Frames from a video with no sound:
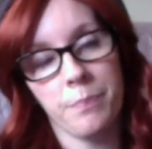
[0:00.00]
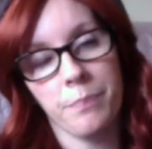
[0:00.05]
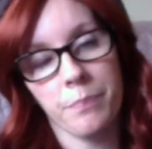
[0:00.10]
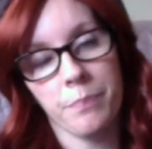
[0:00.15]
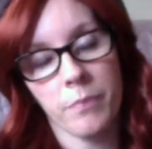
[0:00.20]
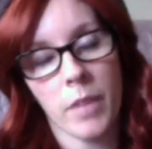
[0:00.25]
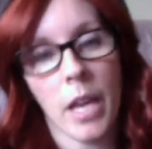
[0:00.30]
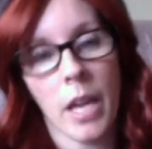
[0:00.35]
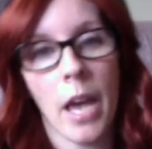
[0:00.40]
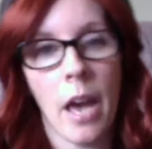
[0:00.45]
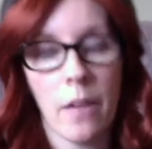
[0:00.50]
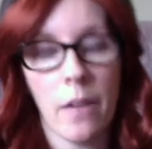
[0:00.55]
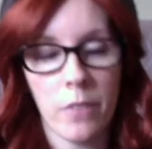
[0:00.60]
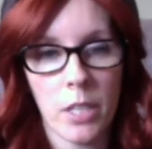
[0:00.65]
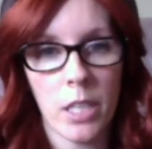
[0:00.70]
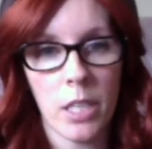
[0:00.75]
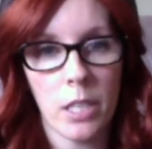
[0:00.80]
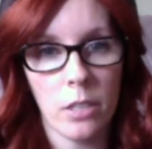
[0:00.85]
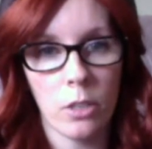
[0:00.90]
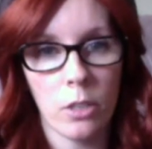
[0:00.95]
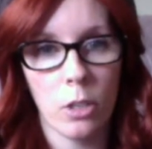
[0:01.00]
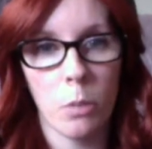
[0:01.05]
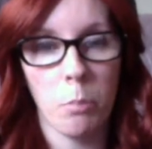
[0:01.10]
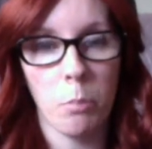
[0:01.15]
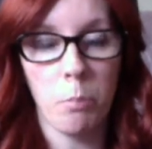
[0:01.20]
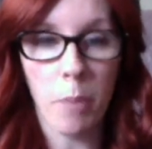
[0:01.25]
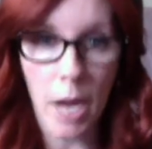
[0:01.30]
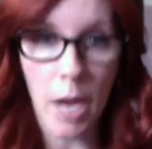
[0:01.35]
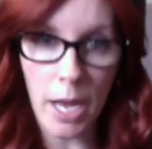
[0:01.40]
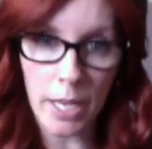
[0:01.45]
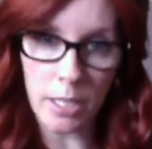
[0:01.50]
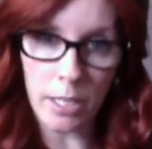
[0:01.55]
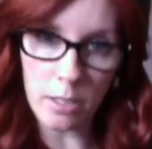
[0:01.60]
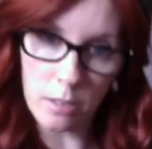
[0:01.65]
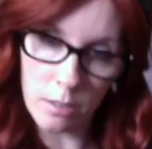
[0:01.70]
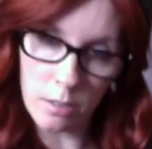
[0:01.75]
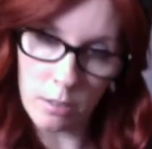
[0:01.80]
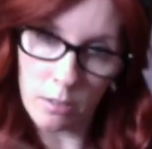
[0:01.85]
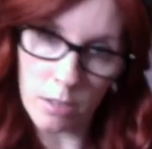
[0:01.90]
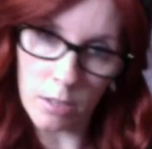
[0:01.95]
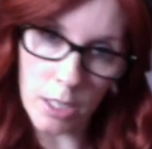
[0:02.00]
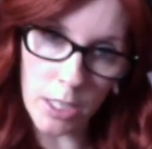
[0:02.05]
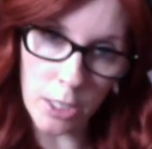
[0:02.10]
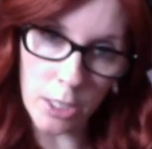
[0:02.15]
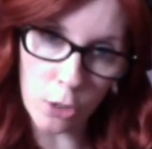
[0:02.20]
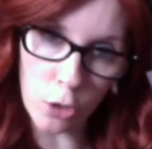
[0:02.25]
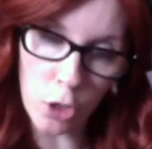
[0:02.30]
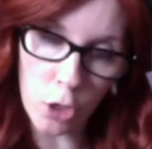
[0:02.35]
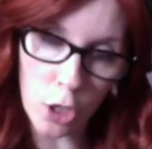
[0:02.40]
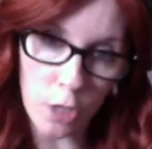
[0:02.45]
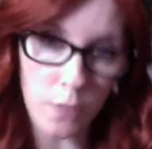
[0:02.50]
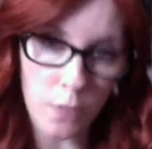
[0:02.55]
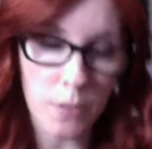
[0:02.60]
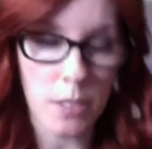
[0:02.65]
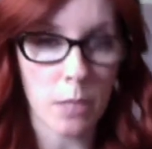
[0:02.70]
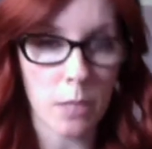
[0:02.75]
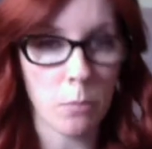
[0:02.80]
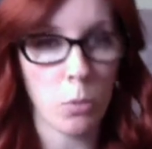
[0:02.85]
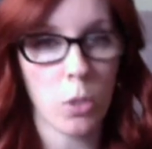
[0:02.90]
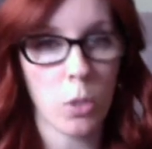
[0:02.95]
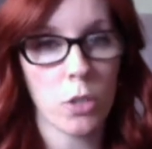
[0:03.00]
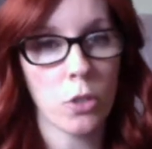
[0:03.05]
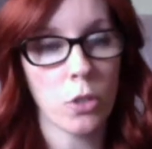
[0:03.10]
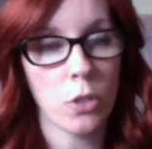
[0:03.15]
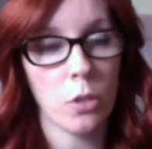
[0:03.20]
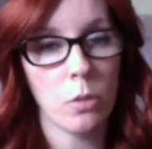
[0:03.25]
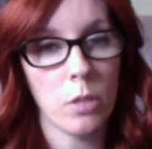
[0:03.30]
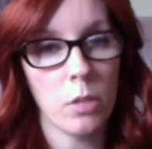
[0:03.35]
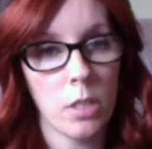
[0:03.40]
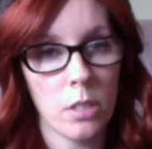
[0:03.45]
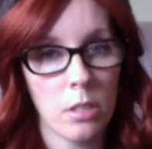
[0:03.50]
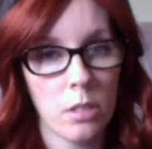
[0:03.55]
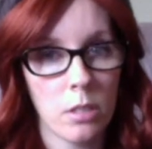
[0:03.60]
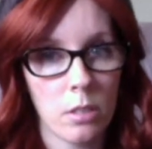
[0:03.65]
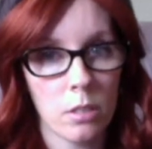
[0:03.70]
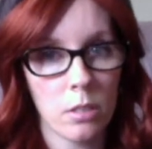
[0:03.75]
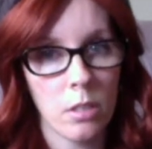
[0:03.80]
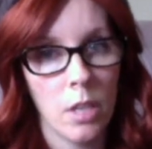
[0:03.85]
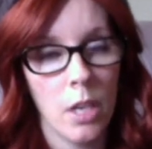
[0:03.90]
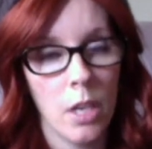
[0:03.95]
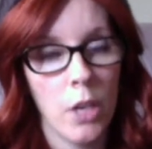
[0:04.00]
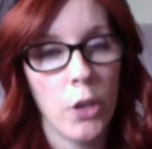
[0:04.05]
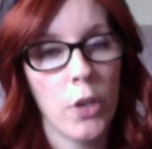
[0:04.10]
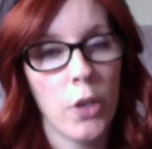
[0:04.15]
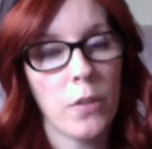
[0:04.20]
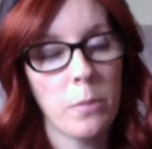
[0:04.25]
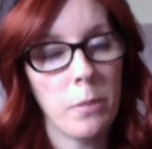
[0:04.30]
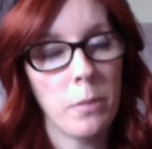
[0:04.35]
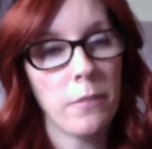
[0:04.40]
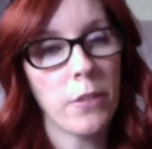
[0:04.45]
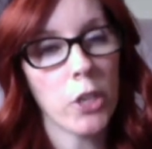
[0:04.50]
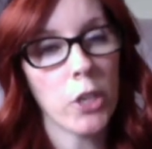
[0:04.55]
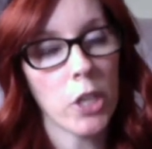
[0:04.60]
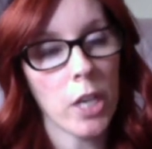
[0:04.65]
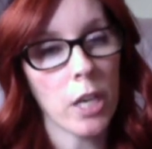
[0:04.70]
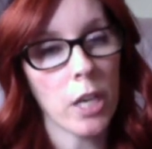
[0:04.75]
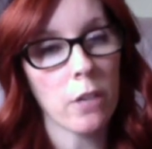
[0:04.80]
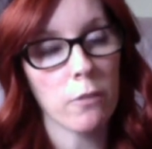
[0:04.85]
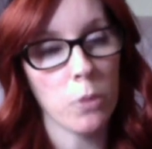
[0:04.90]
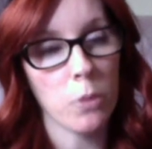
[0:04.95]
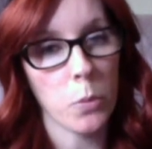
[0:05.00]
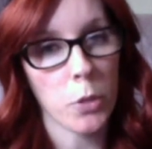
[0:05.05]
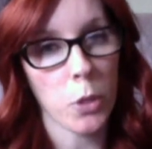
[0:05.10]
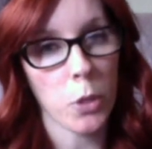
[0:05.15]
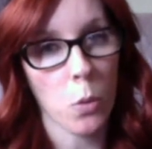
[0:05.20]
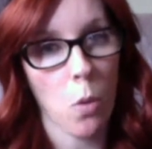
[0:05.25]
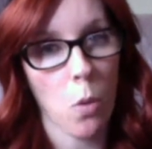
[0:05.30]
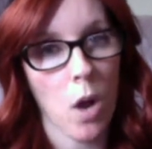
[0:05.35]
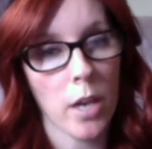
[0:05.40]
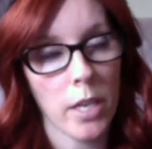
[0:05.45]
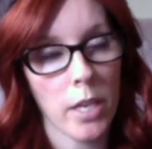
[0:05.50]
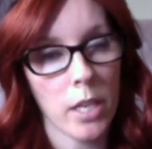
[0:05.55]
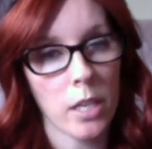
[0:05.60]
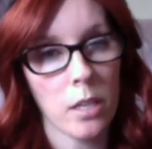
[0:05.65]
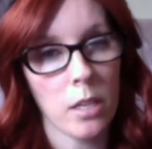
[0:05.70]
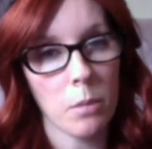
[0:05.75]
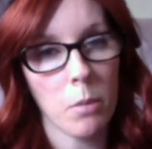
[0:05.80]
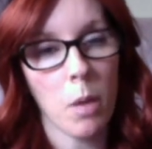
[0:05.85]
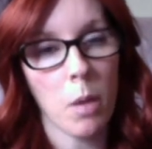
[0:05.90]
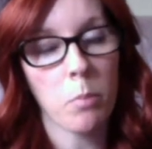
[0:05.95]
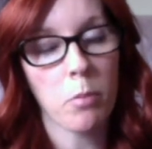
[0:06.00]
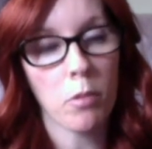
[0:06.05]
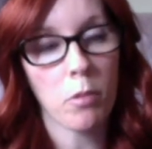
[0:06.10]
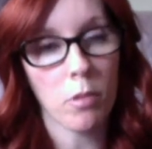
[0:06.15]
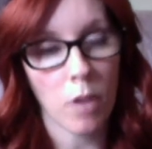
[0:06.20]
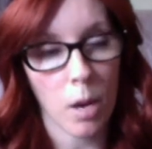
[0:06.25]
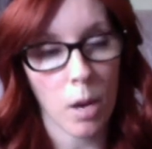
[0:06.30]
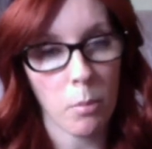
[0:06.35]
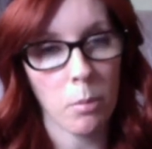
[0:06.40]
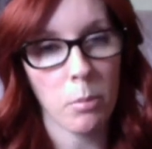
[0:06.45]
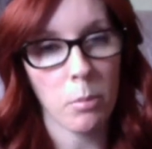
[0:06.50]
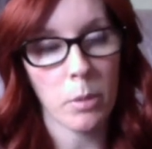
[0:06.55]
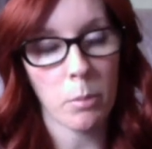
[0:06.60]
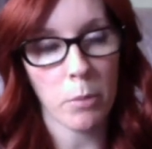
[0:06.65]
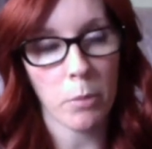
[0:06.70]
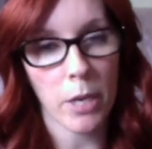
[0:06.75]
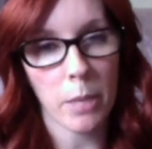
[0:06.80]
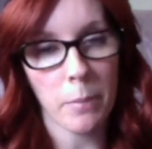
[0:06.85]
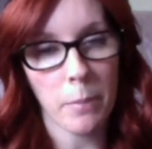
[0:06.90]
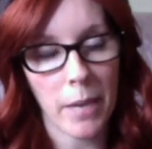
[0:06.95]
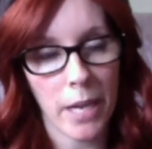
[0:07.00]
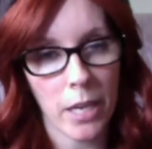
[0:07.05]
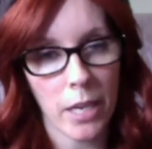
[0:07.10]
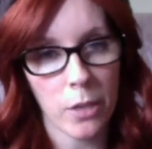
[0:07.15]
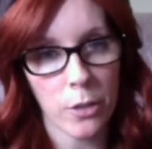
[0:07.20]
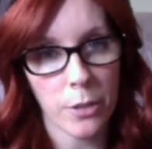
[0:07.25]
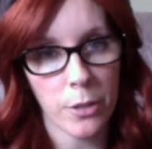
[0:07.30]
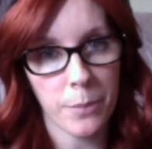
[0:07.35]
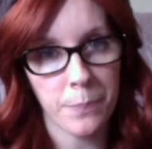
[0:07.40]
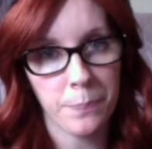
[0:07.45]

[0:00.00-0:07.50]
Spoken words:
They have a heel, but the heel curves in more, so you have to be very careful when you're walking in them. I'll probably break my ankle.